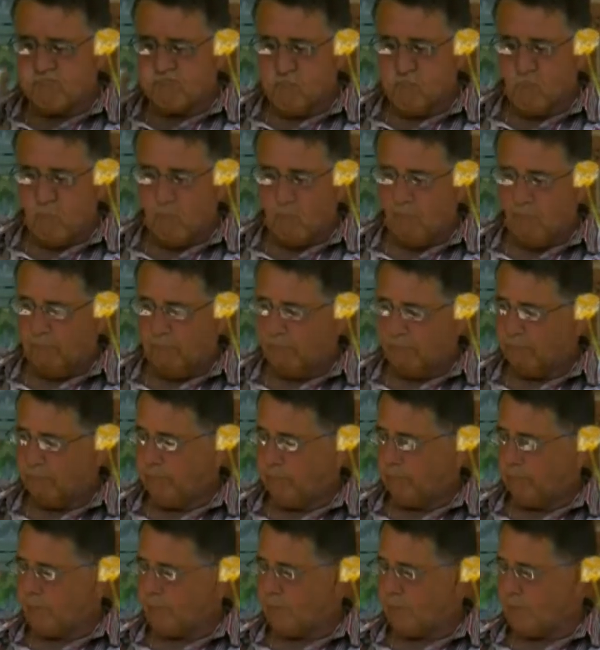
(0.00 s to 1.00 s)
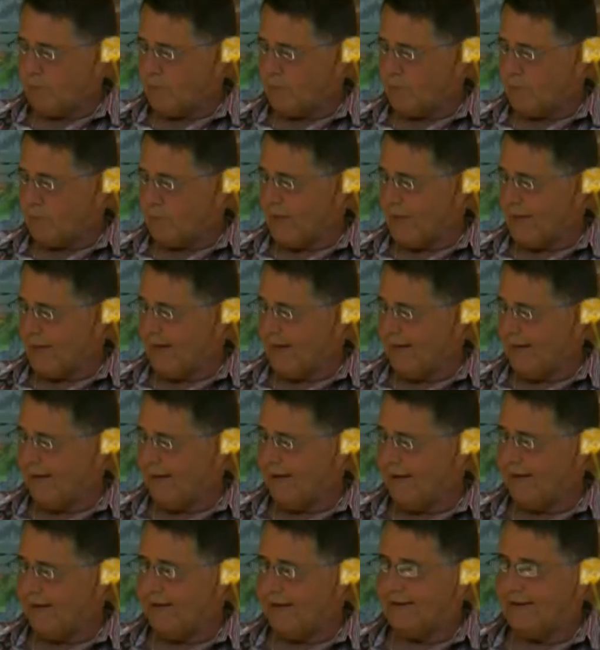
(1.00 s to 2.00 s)
I won't say what with, but I
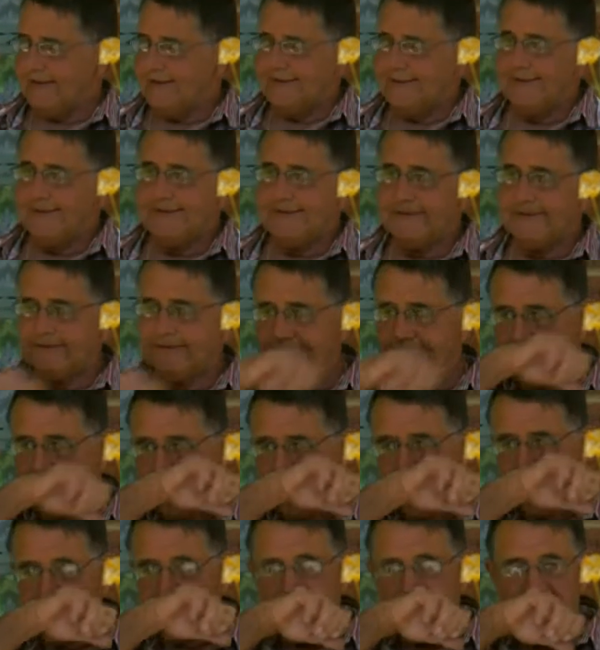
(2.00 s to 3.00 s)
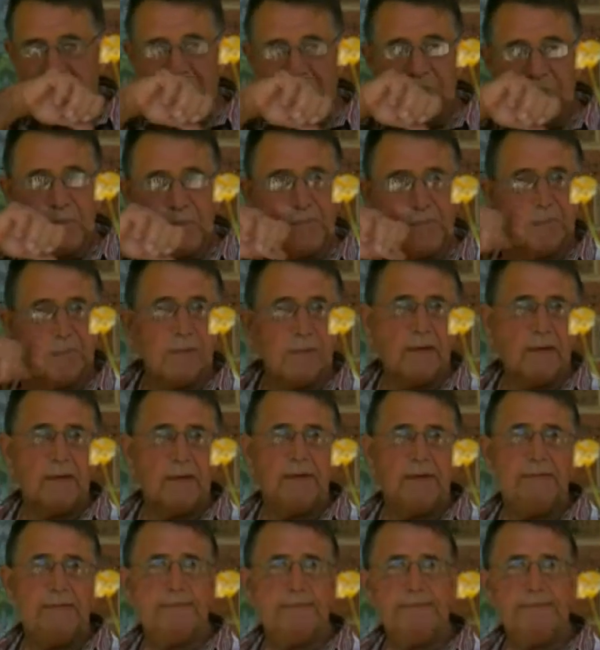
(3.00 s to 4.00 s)
have. You don't know if you're going to go to the letterbox